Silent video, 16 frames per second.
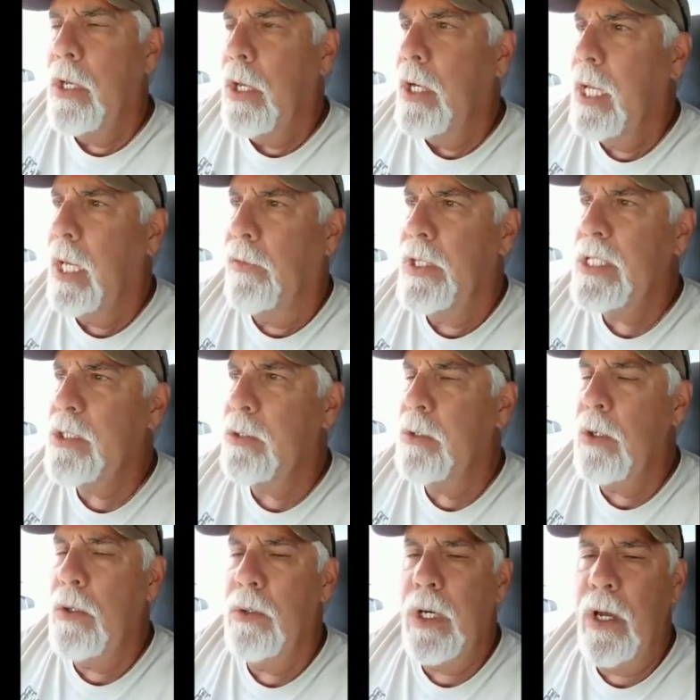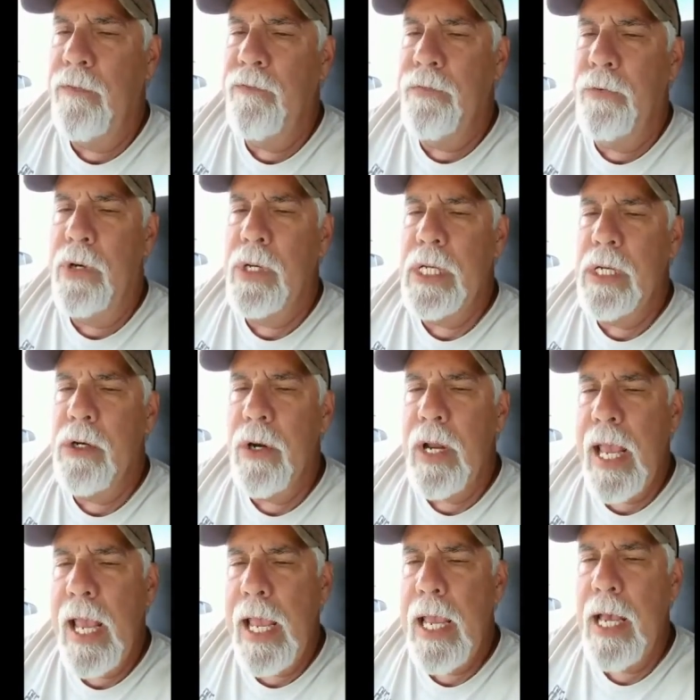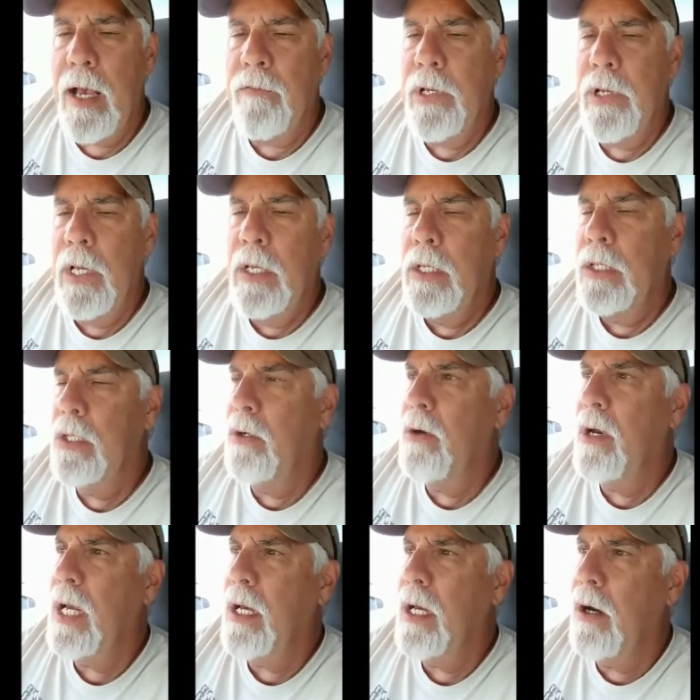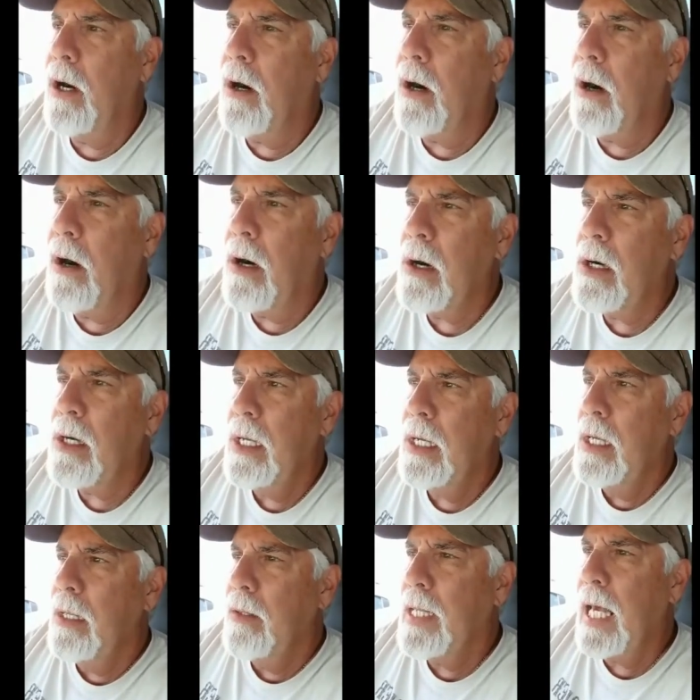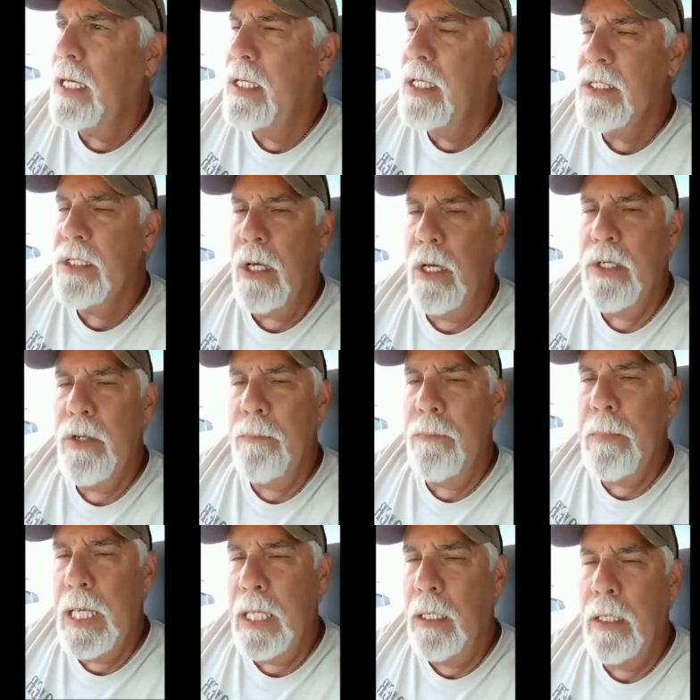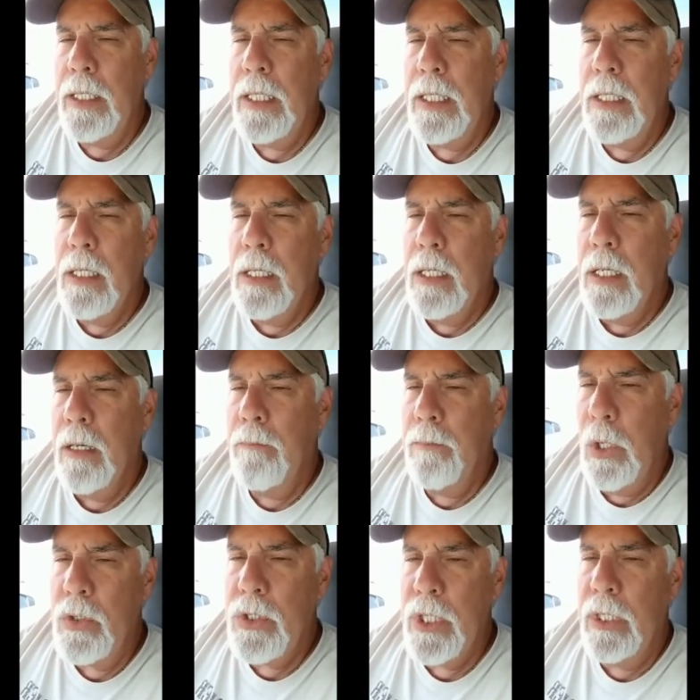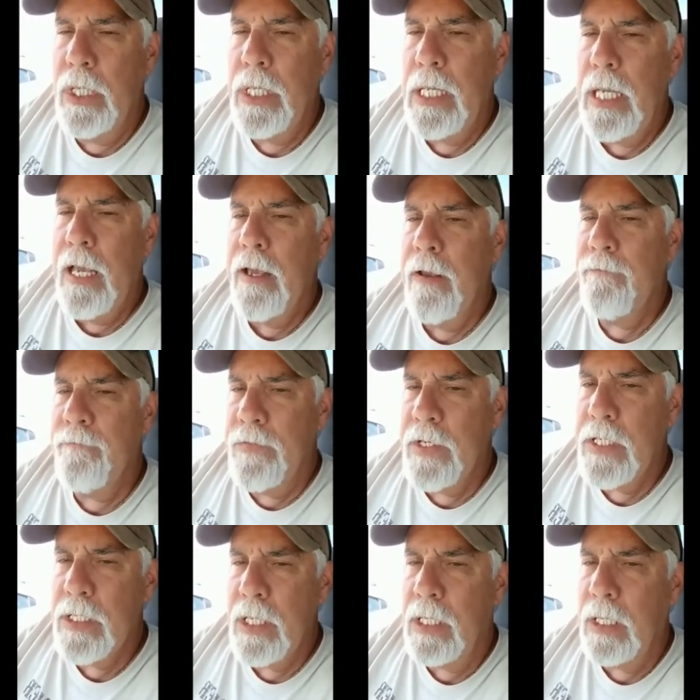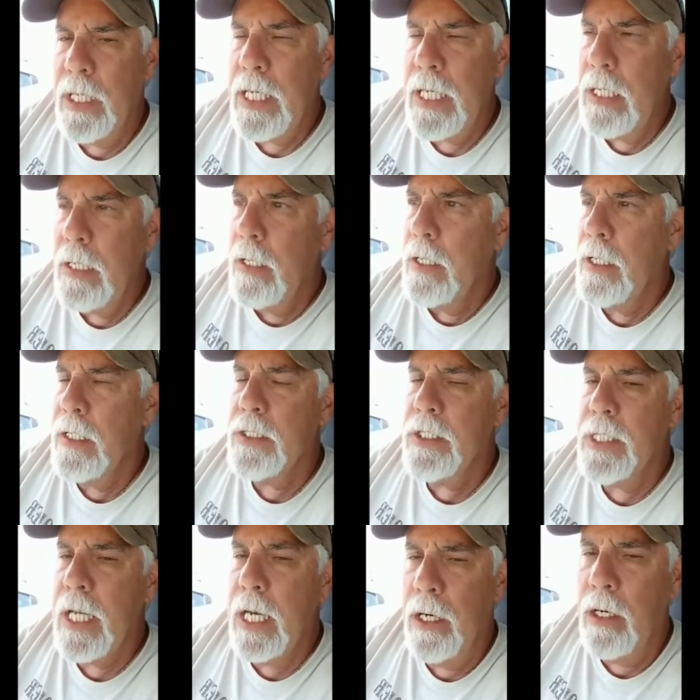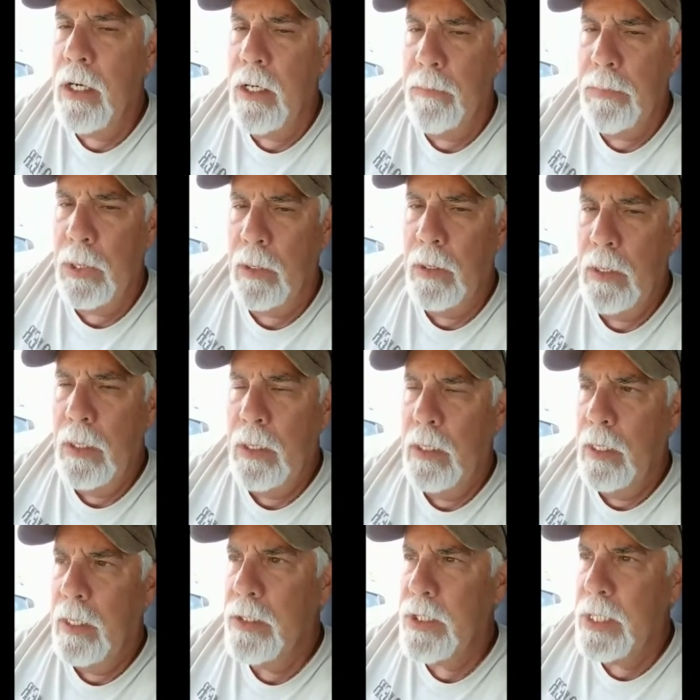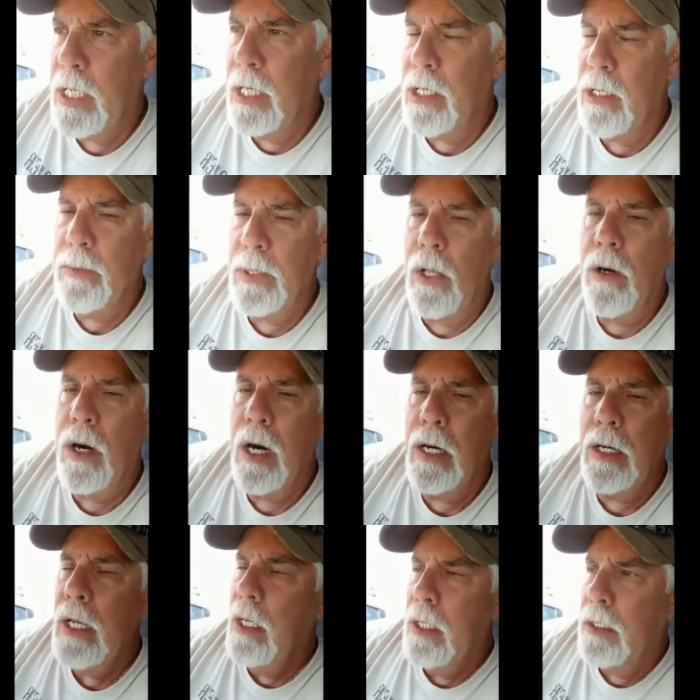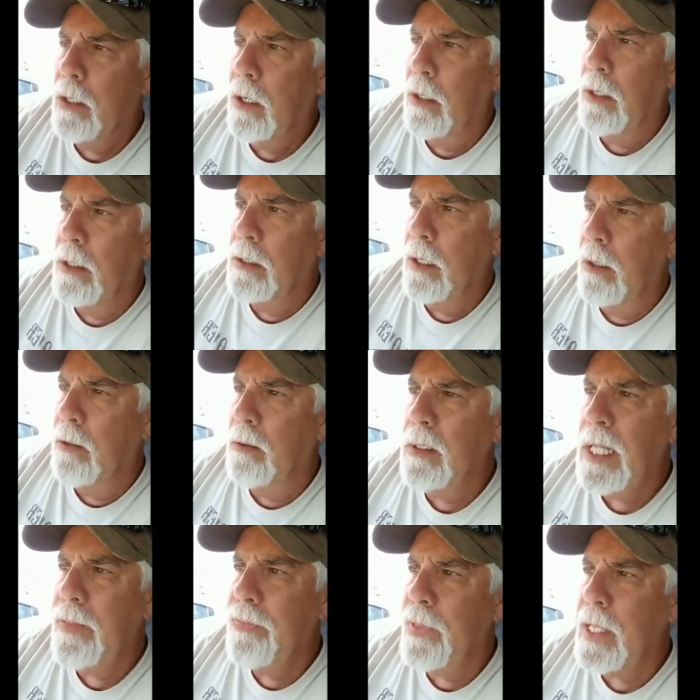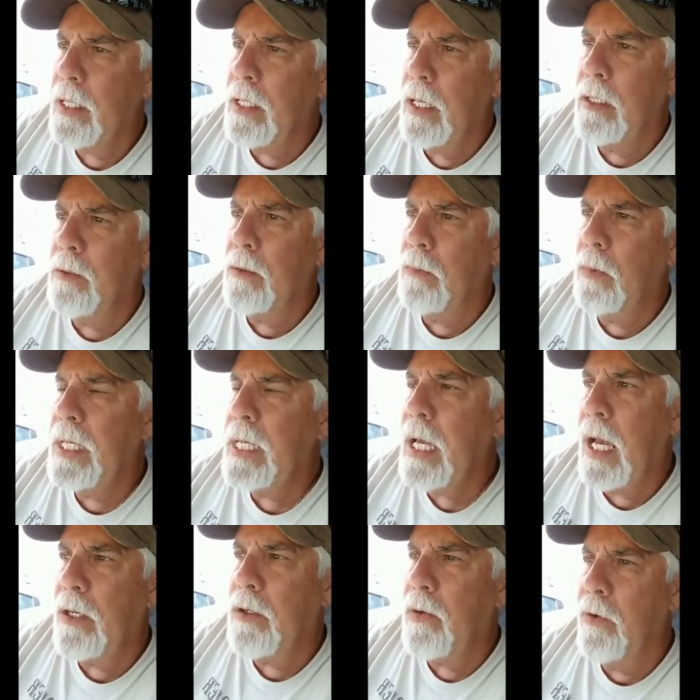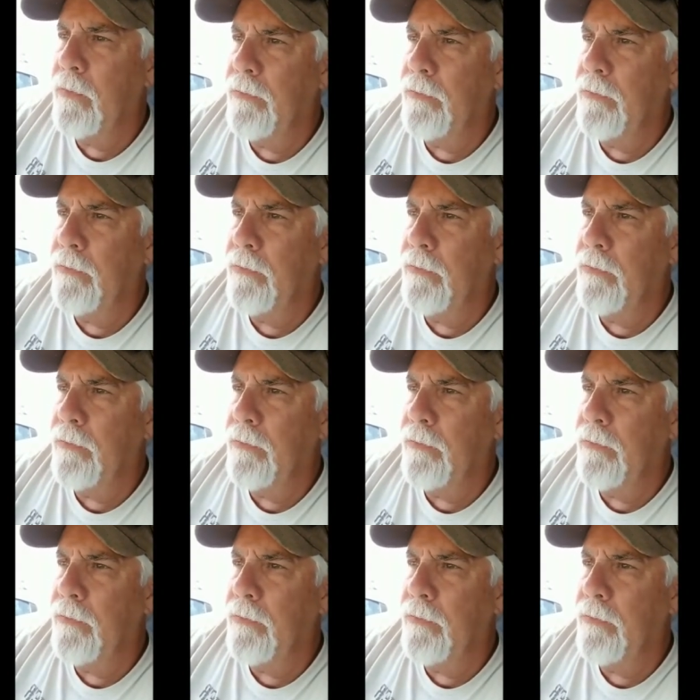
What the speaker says: Now, this is going on for a year and a half. You know how hard that is on you mentally, emotionally, and physically? It's terrible. It's terrible hard. The only thing that we got going